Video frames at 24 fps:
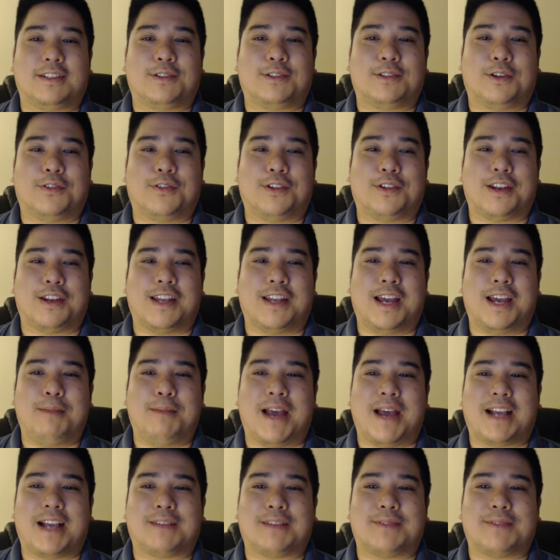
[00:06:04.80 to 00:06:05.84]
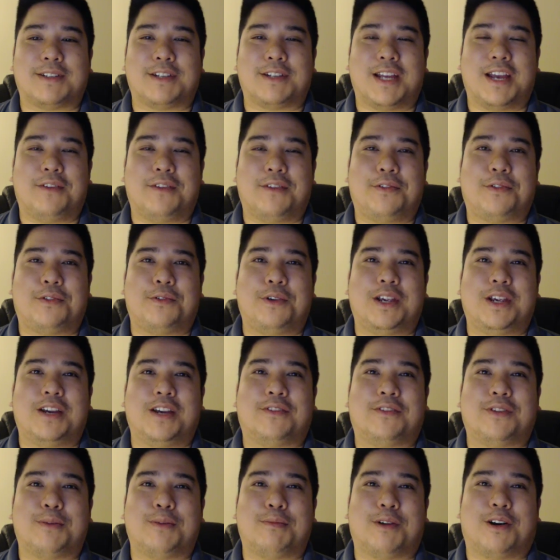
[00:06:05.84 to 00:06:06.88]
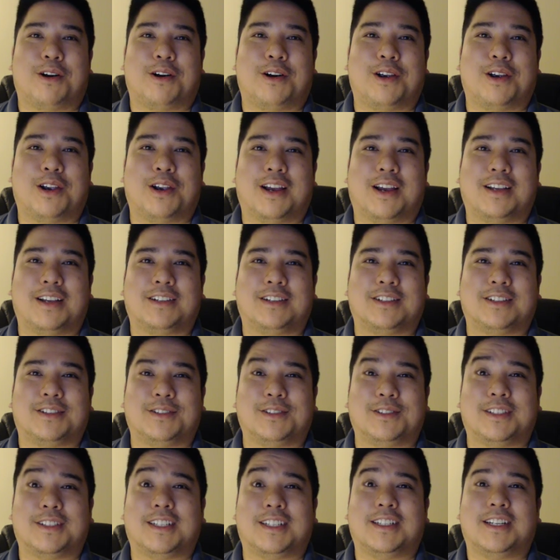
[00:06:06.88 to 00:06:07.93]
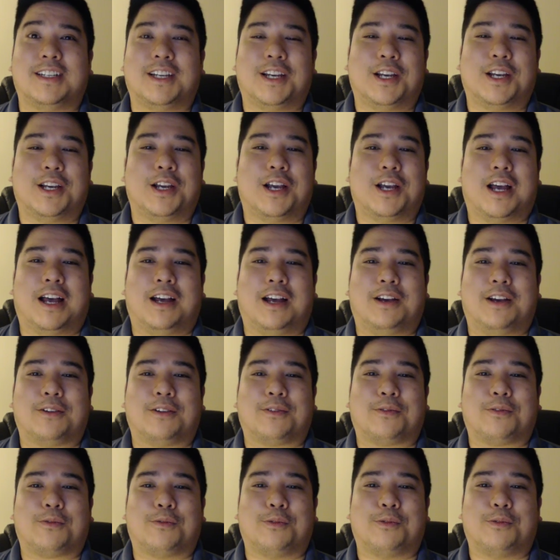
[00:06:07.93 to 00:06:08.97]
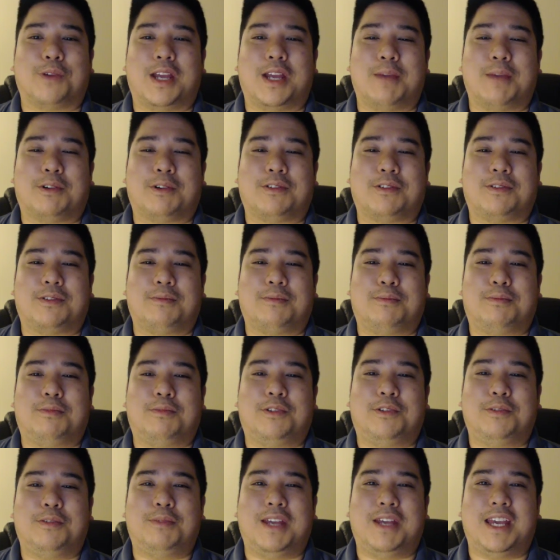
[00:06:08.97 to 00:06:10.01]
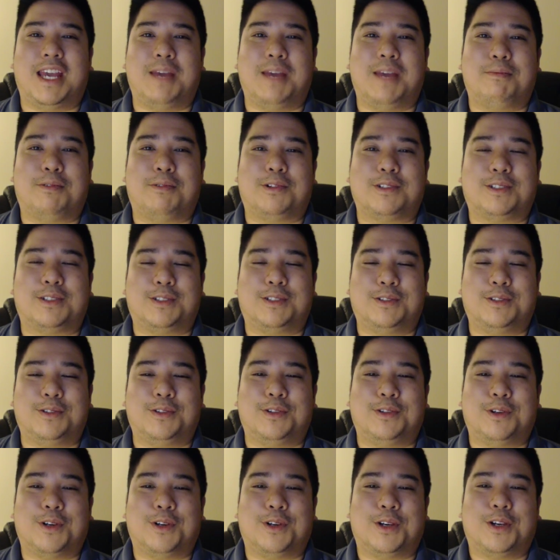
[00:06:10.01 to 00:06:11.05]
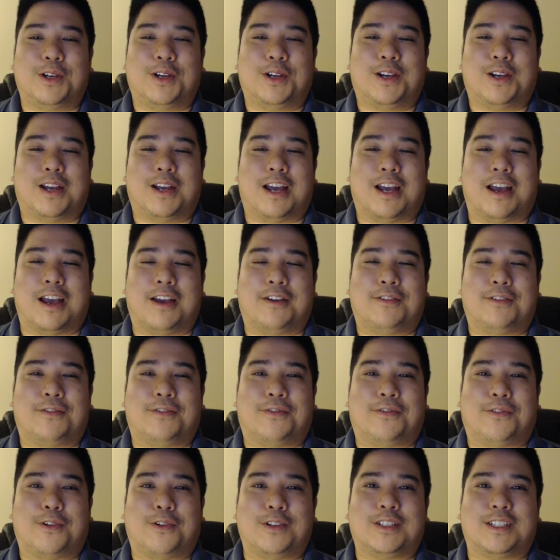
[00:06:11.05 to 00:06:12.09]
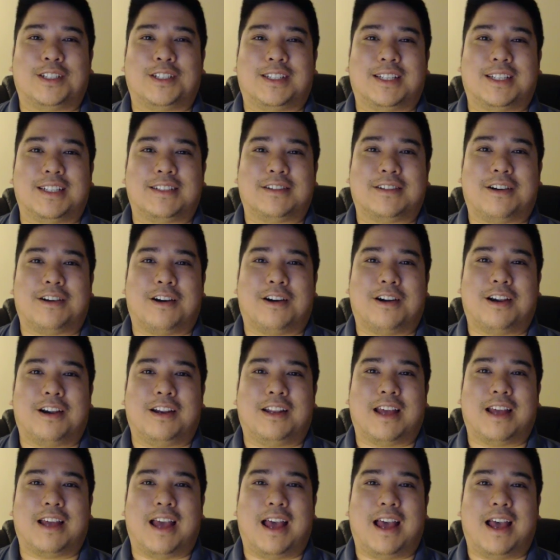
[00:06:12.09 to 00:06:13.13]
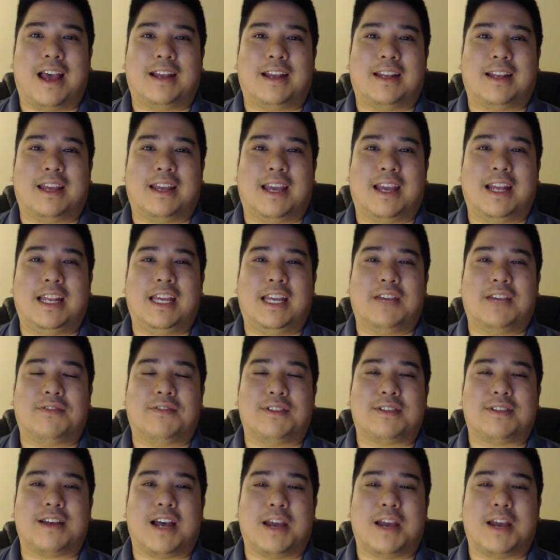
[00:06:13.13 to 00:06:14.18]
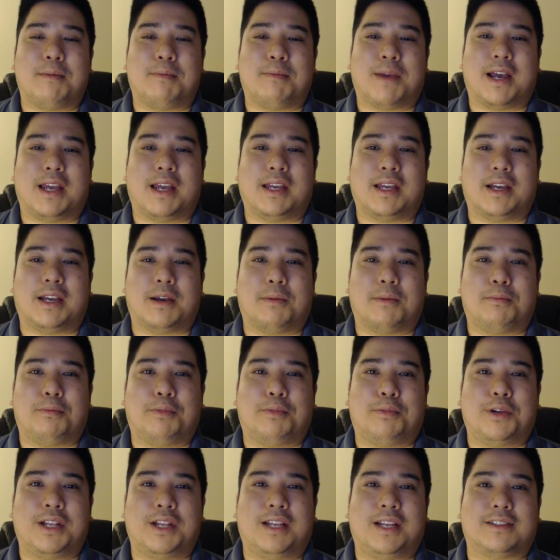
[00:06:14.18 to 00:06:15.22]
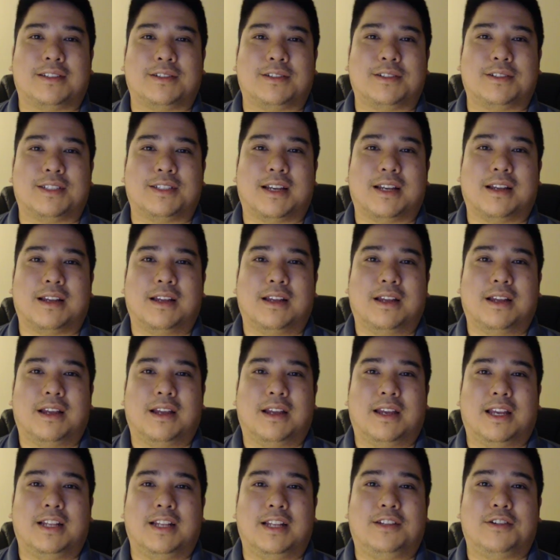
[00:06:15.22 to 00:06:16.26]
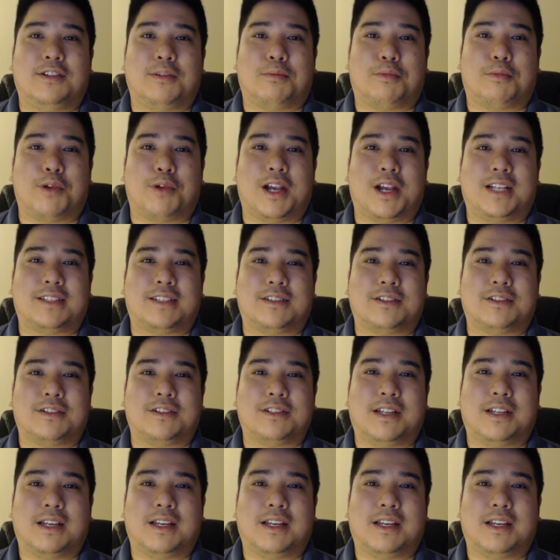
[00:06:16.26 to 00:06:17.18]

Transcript: go over the 9 backups that you have. 3 of them are Kazusa. Able to force a discard at any given time by putting Kazusa into the break zone